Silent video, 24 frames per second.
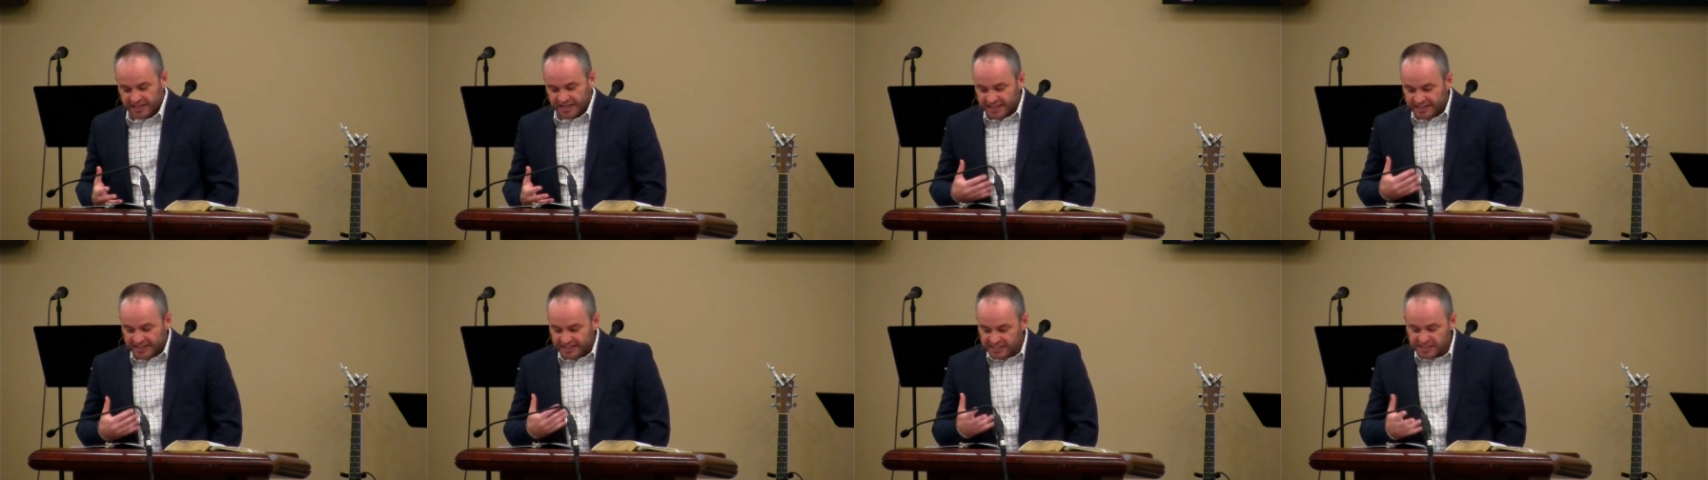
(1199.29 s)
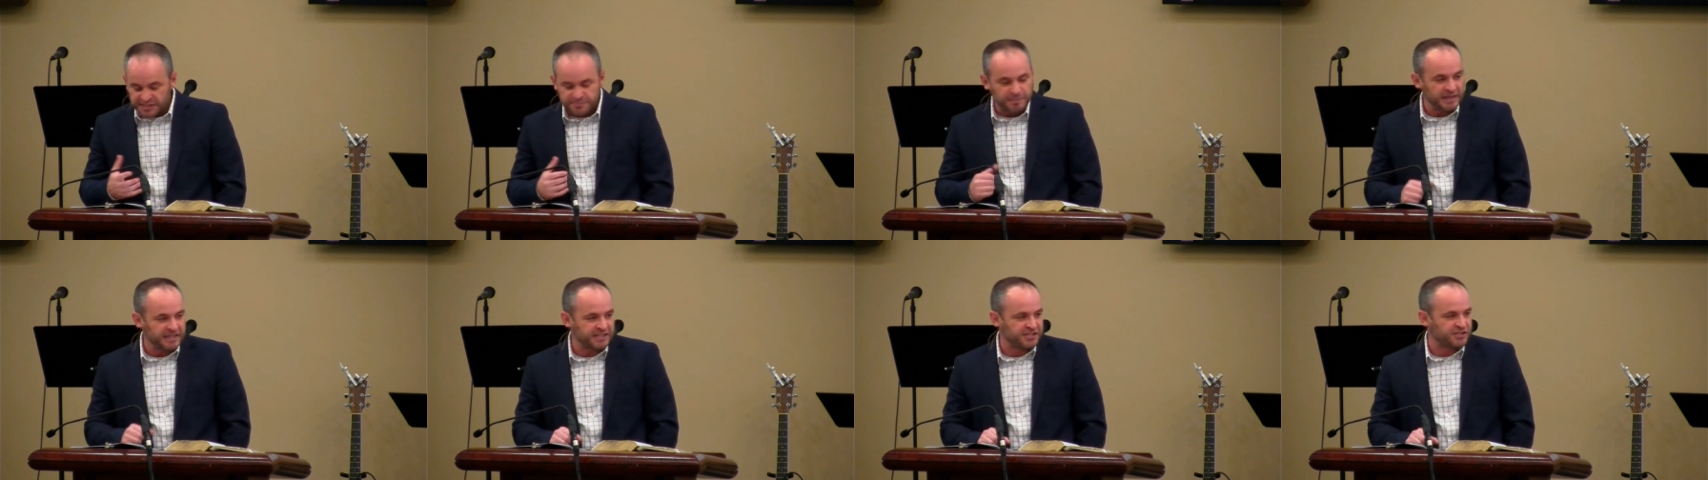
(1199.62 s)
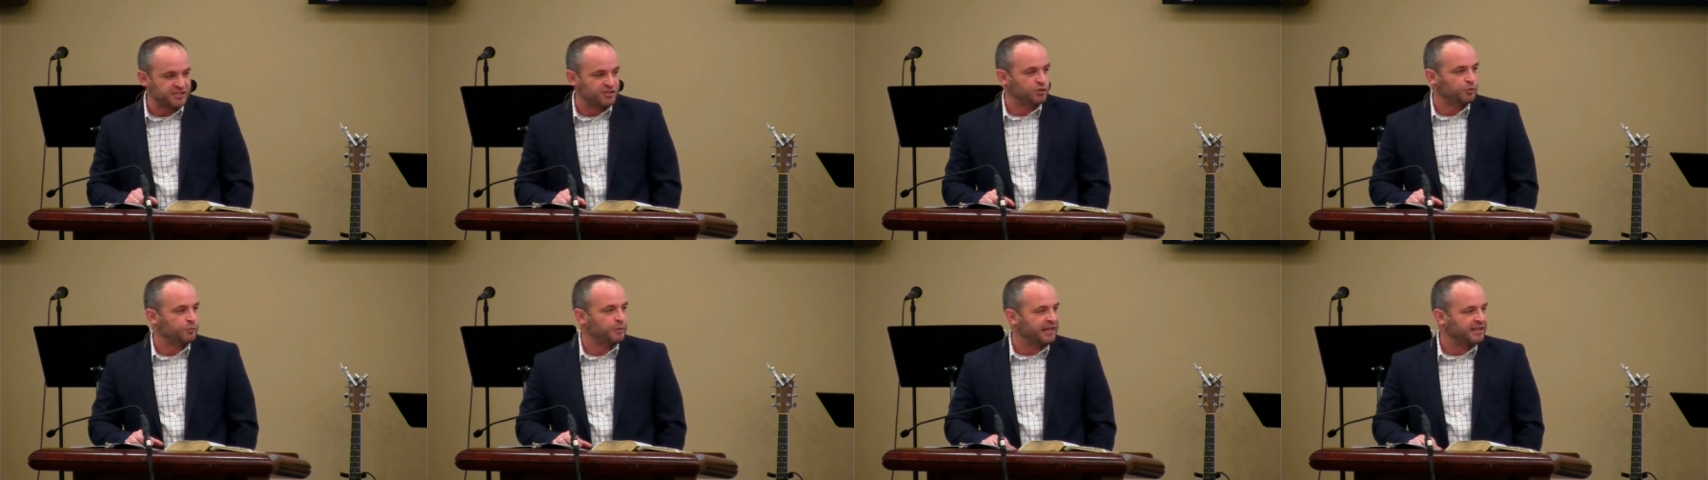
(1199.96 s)
and he speaks
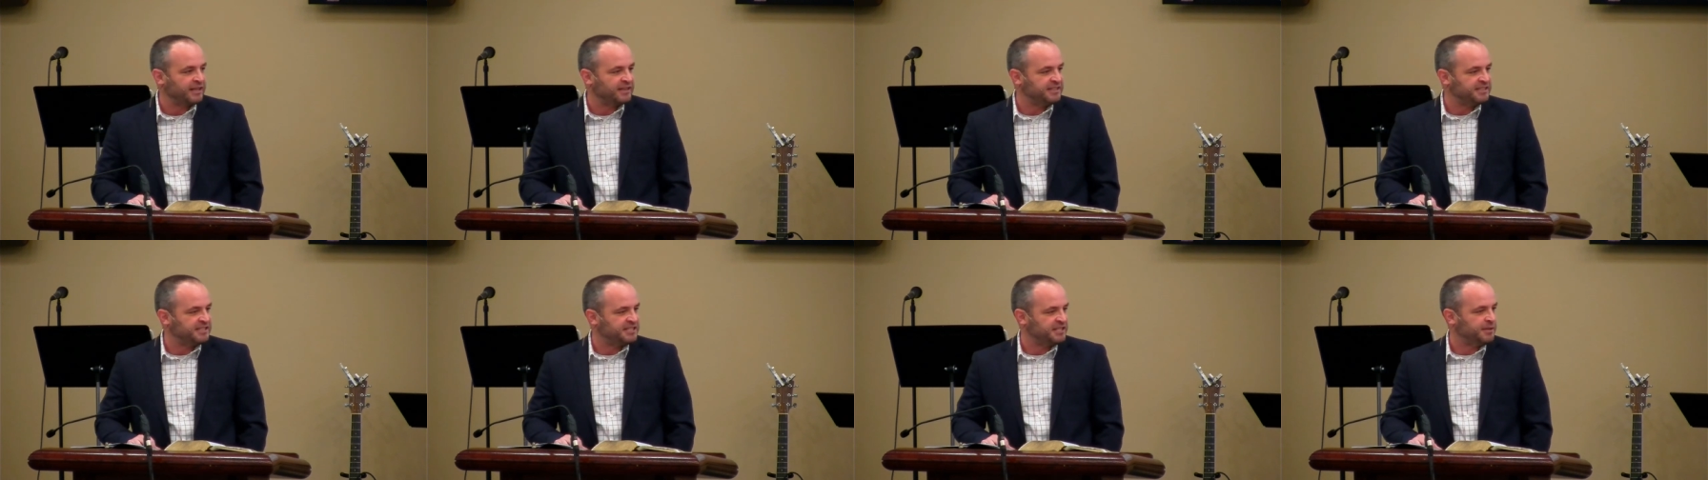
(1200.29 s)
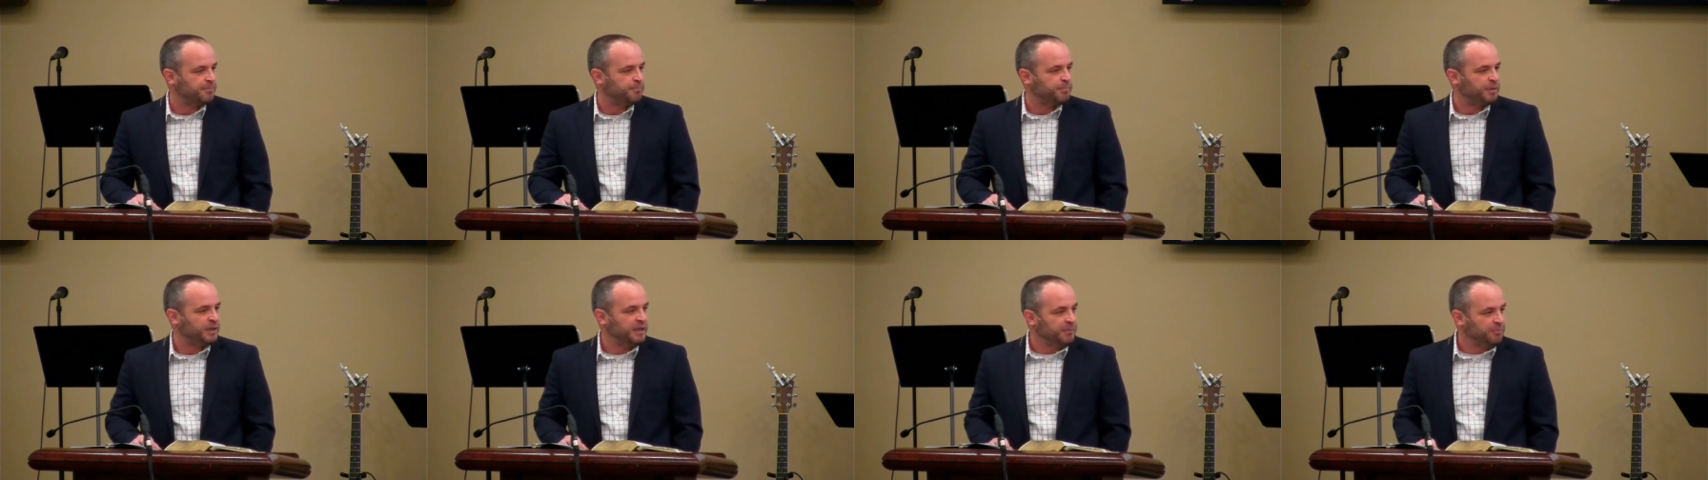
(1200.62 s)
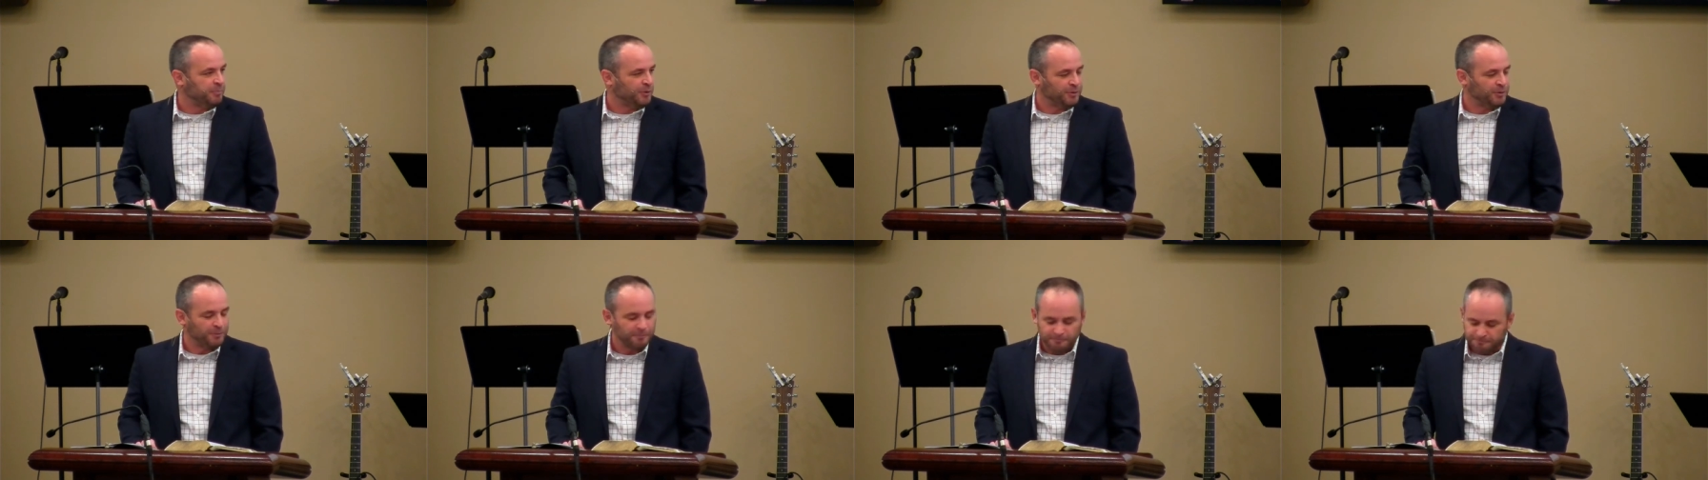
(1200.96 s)
directly to the
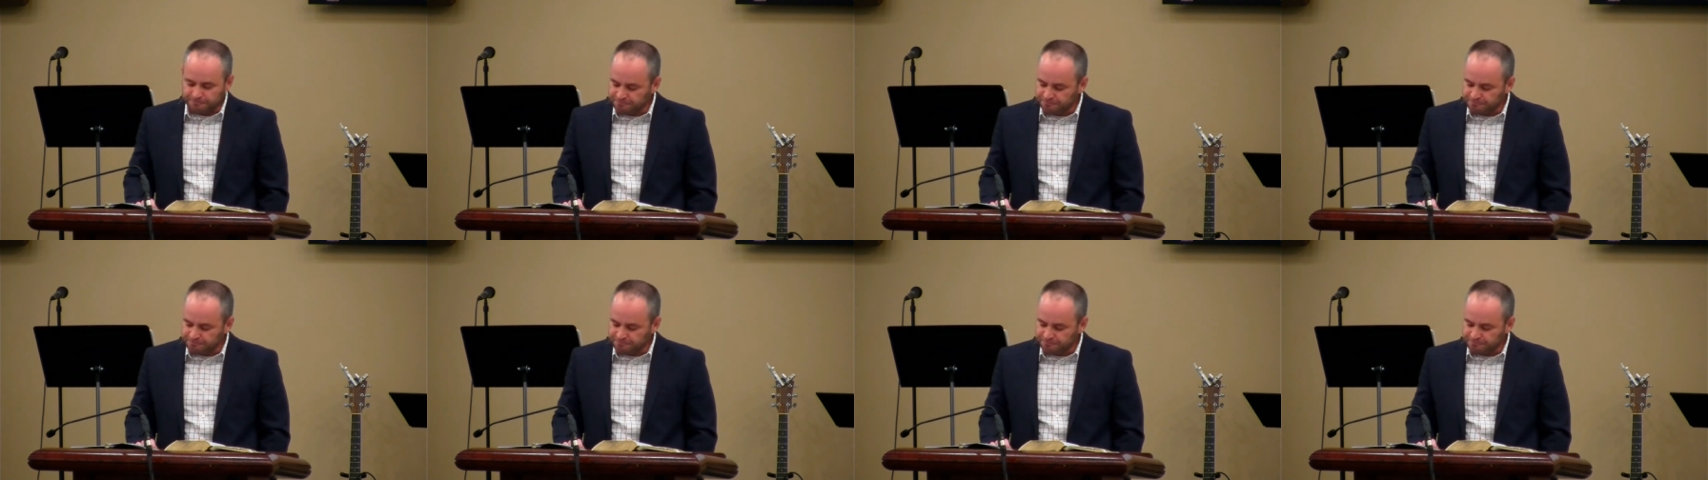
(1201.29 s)
people.